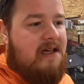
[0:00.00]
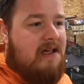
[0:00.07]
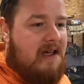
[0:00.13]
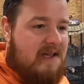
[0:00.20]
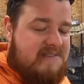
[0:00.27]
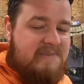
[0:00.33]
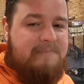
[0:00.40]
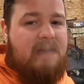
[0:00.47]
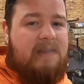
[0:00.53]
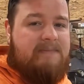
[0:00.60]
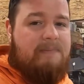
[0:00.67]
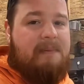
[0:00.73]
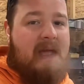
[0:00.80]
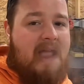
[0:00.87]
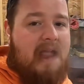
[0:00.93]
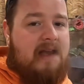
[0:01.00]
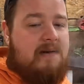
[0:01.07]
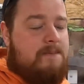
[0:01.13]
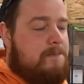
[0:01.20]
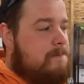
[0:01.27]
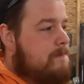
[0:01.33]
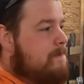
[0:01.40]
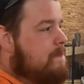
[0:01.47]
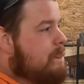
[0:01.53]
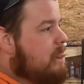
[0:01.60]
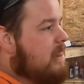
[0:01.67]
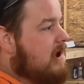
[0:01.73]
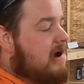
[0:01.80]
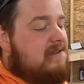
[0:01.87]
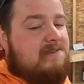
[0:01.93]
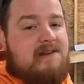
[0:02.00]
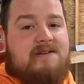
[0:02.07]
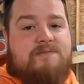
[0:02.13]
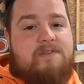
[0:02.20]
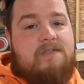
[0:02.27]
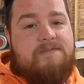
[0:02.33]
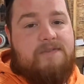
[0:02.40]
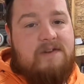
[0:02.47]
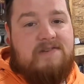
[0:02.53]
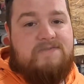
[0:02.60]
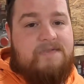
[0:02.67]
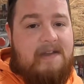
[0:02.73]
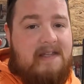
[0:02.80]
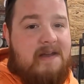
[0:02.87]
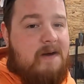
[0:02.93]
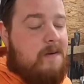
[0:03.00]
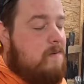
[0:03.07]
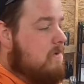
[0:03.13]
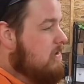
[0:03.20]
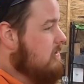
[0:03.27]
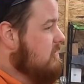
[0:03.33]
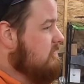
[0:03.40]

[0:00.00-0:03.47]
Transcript: It's a bit of a pain. I did it for the first video.